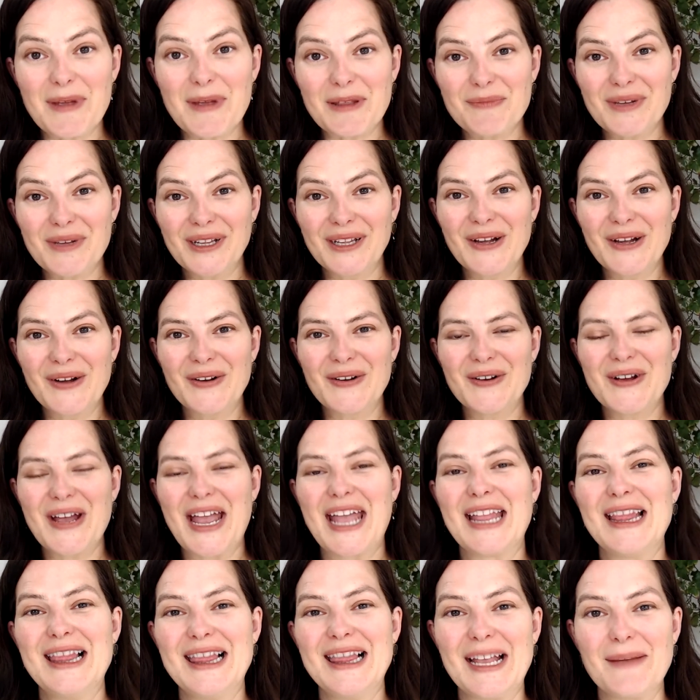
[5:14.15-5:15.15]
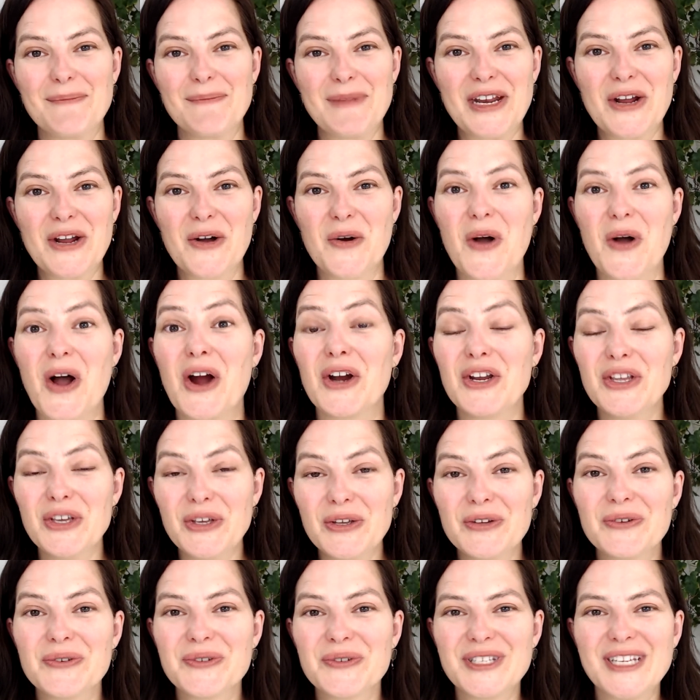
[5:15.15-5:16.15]
below and let me know, are you
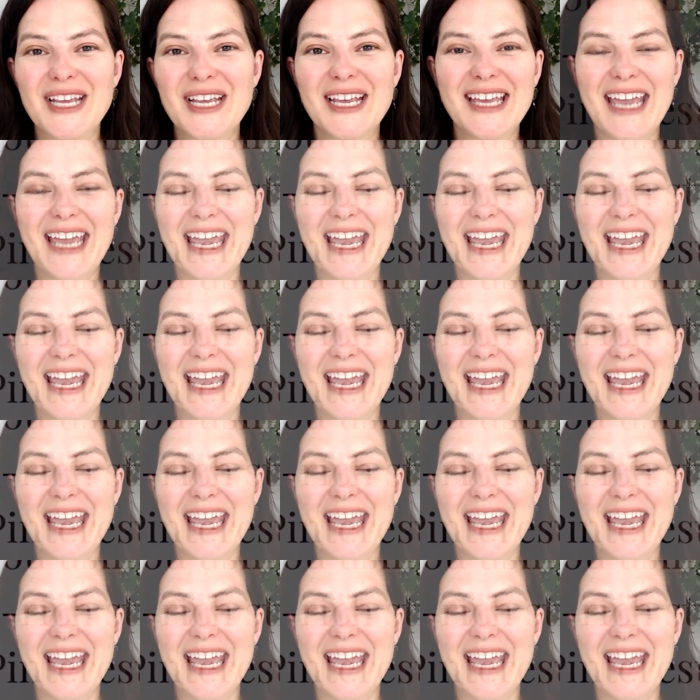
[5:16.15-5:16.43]
using a